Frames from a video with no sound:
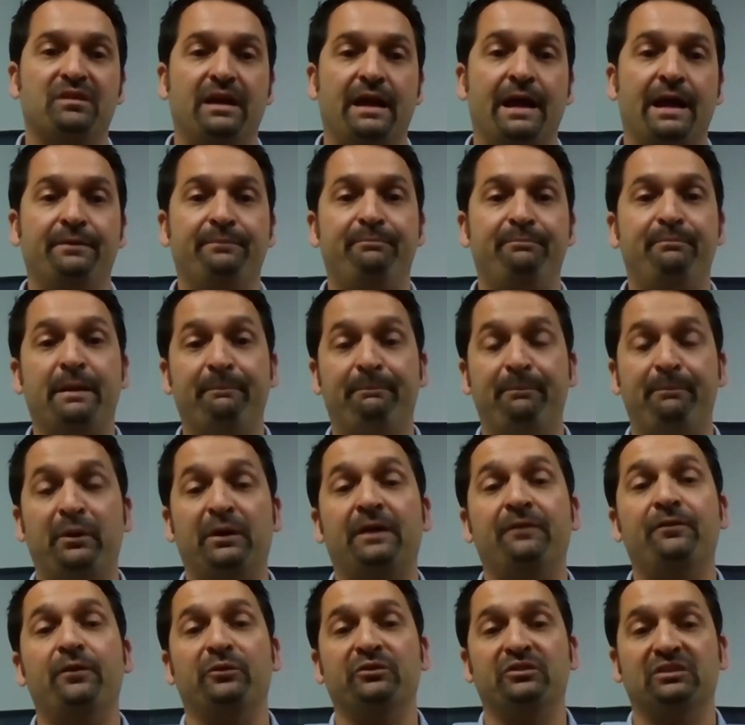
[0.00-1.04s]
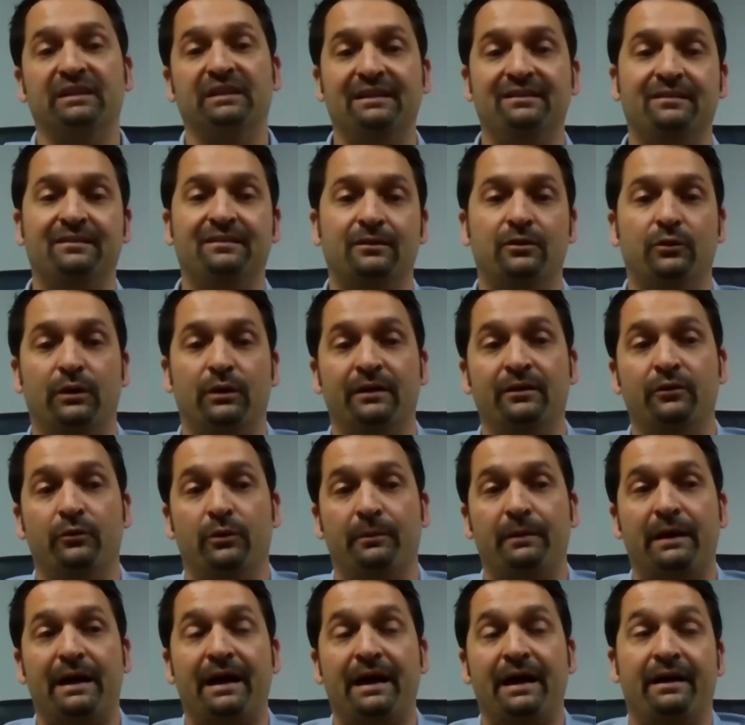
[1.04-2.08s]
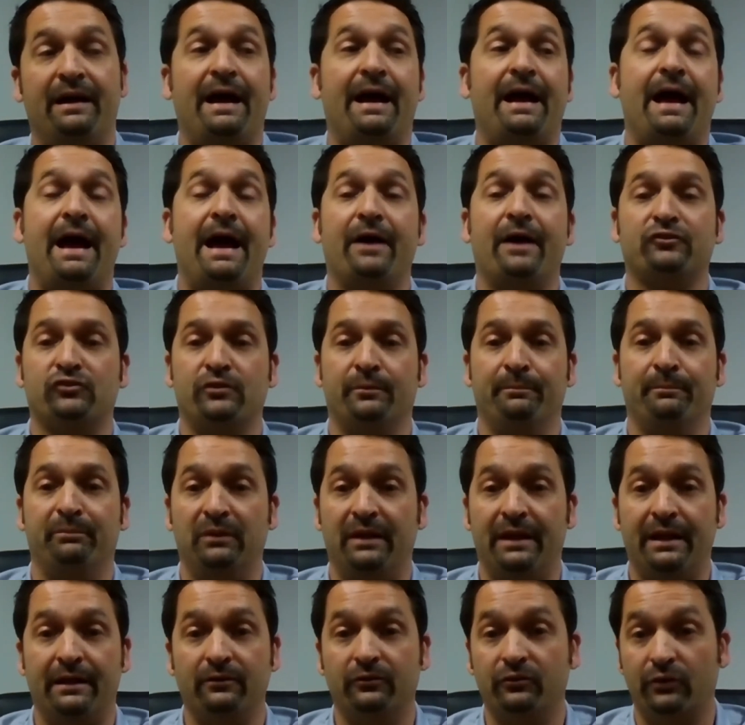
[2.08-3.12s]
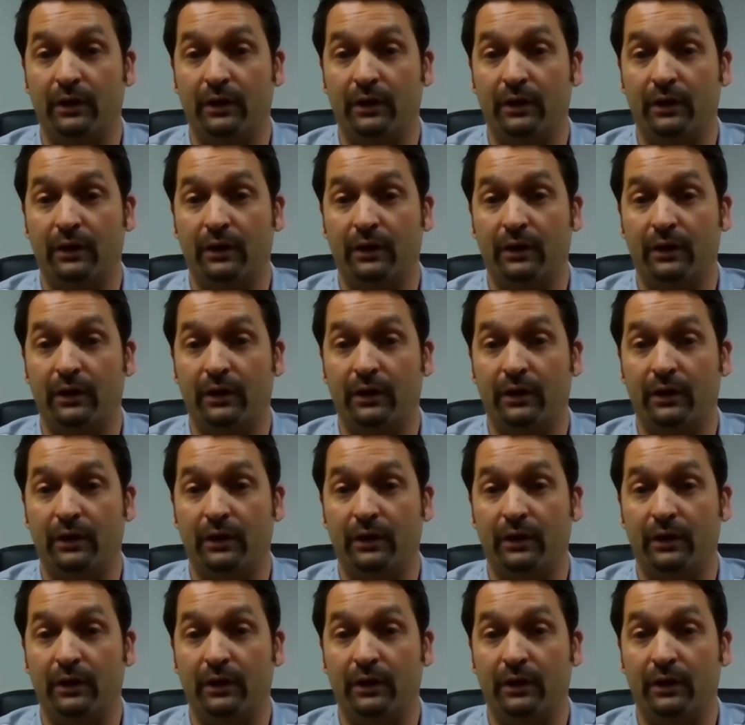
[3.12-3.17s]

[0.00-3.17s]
and then putting those leads into an action plan.